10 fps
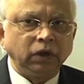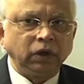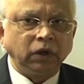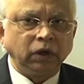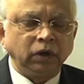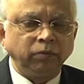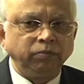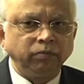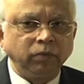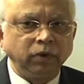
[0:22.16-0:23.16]
Uh,
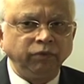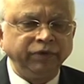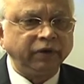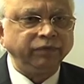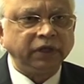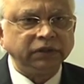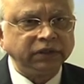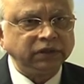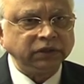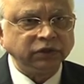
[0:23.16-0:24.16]
we have done
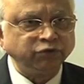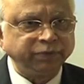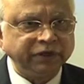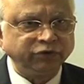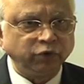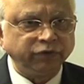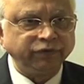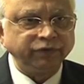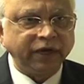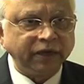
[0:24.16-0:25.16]
that in the space
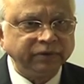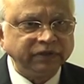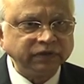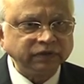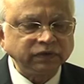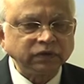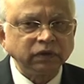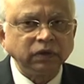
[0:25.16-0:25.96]
of diabetes.